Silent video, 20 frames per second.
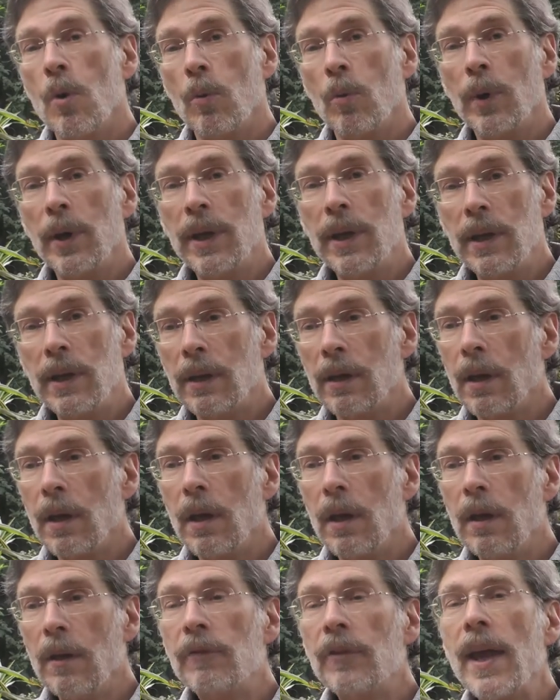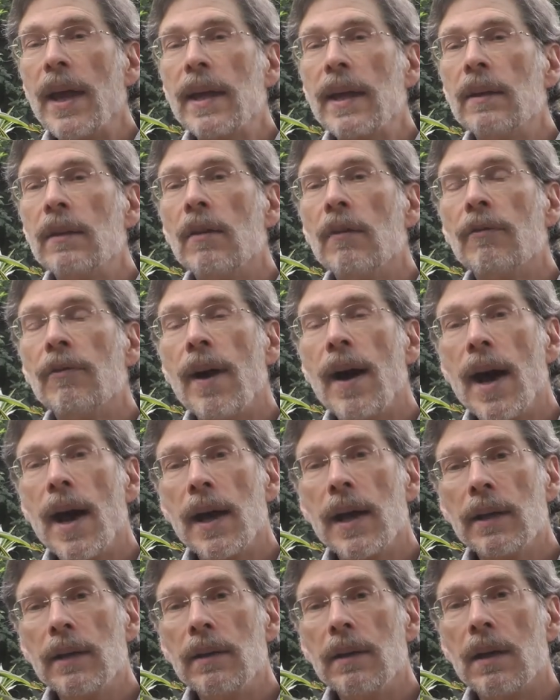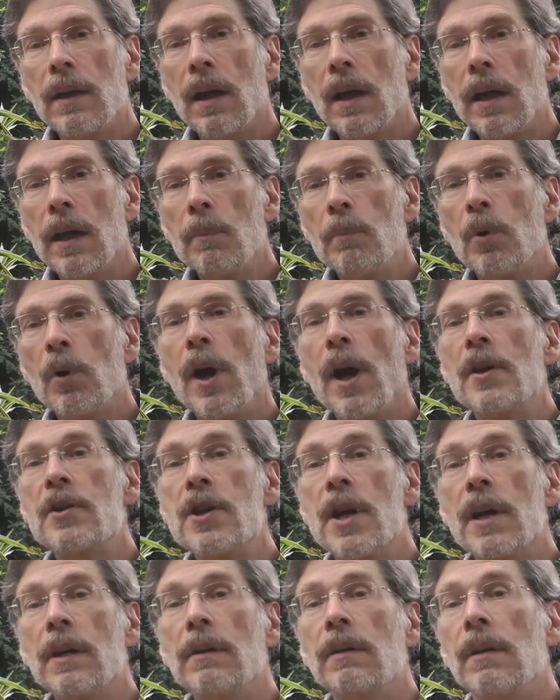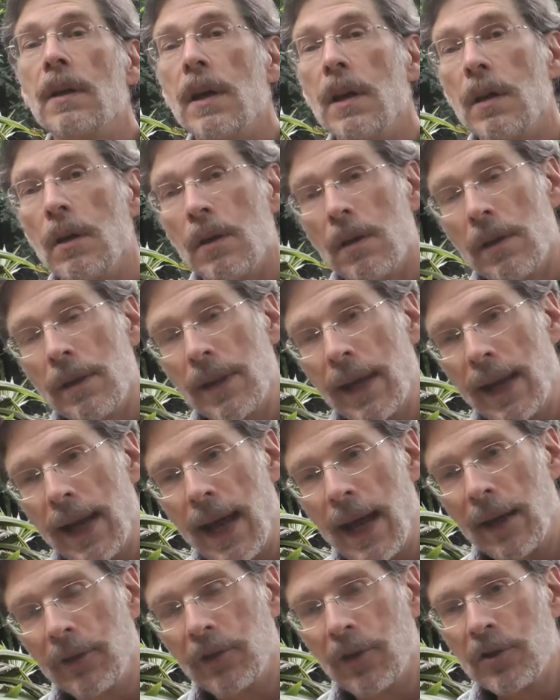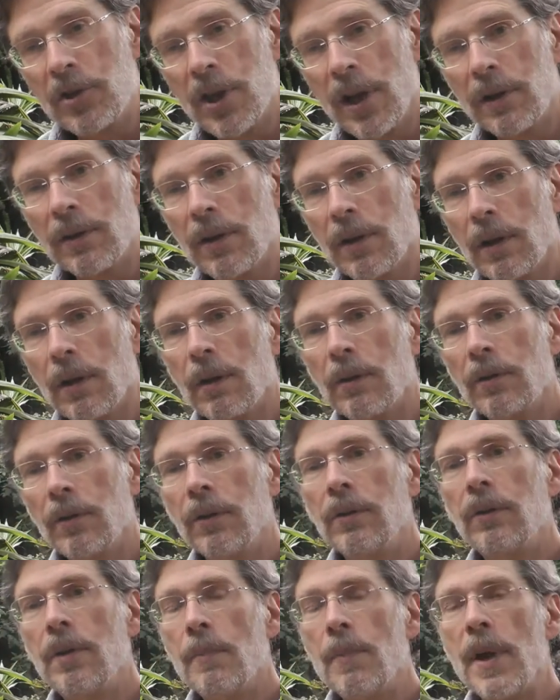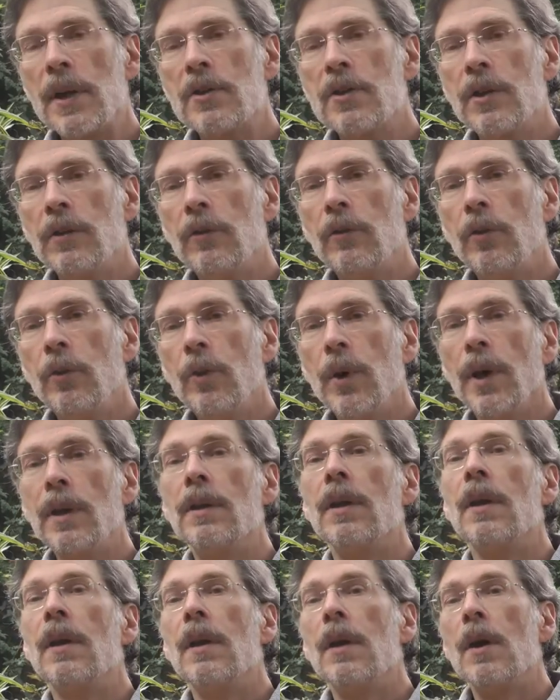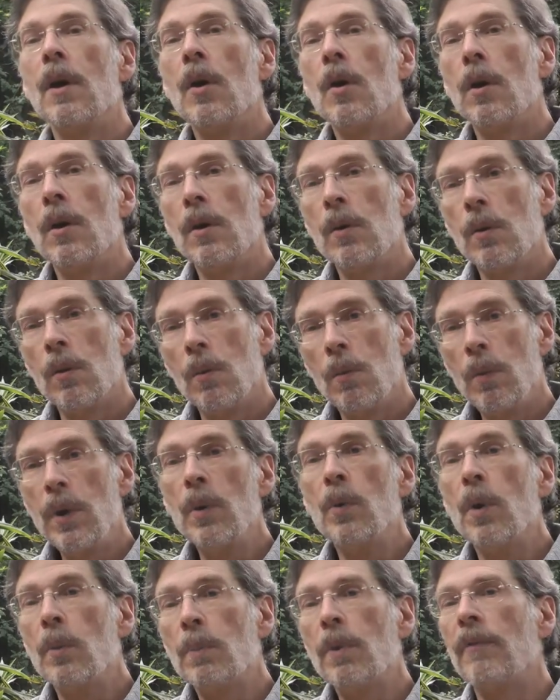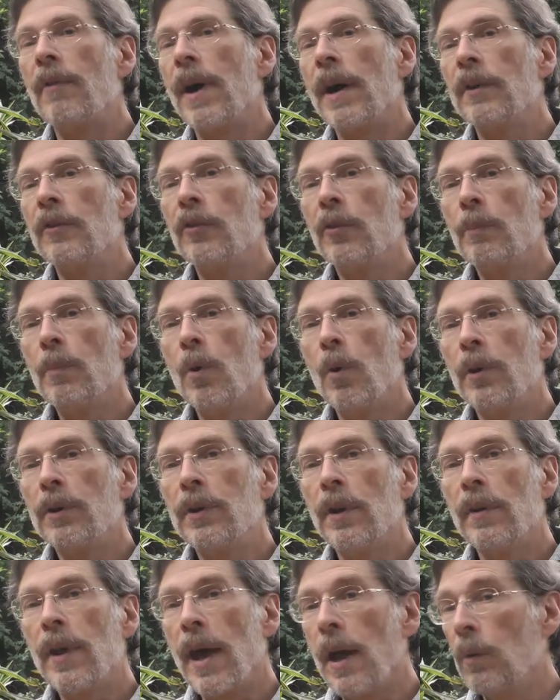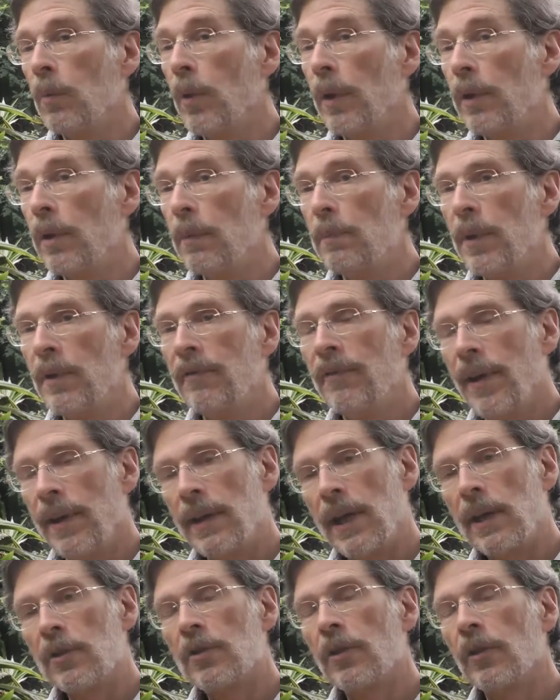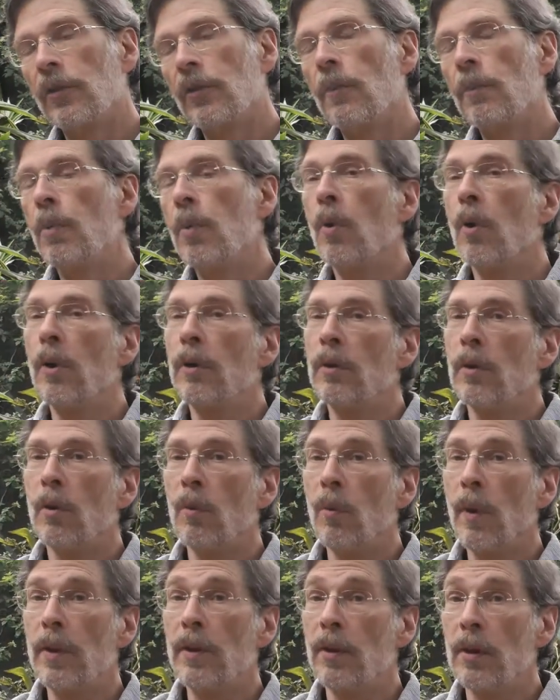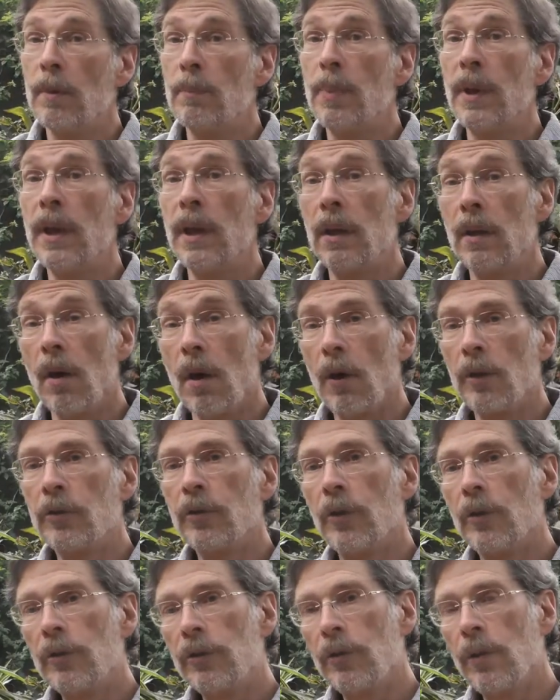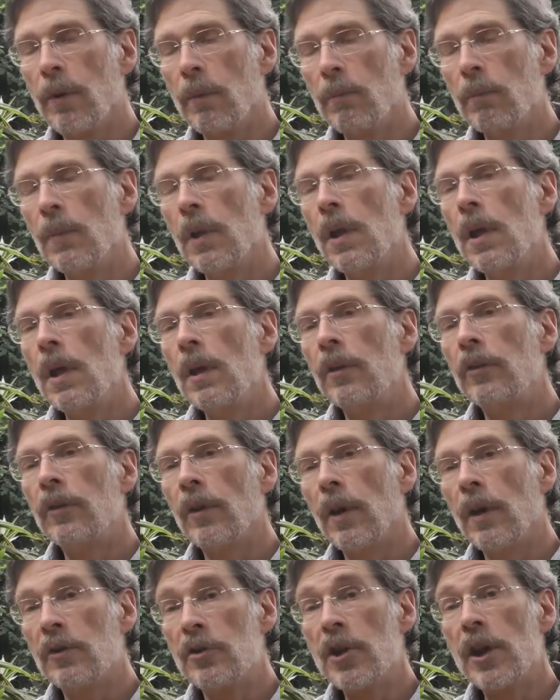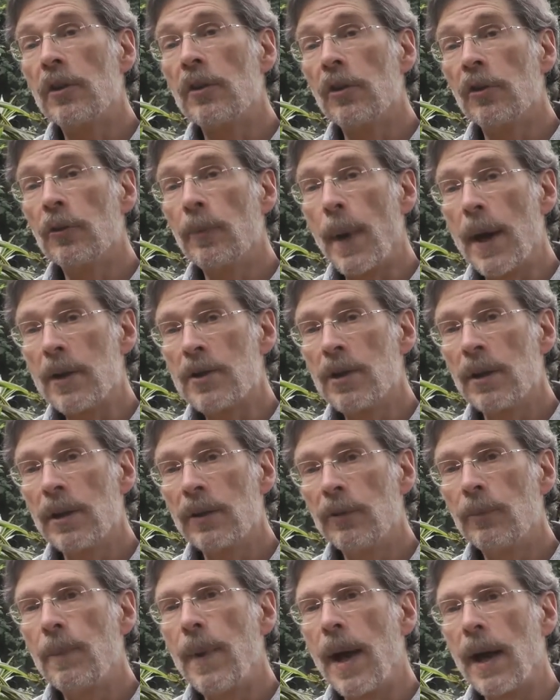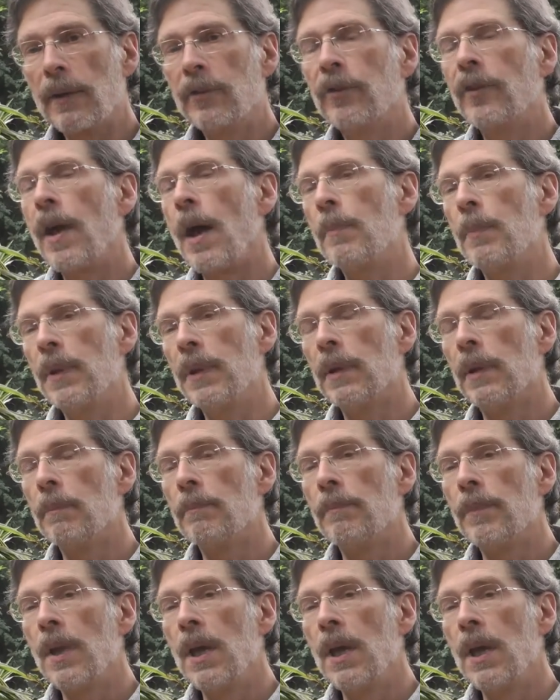we if they can define a project that has a gender dimension to it, we will provide support to that, whether it be financial support or whether it be also some uh, gender specialists backstopping them.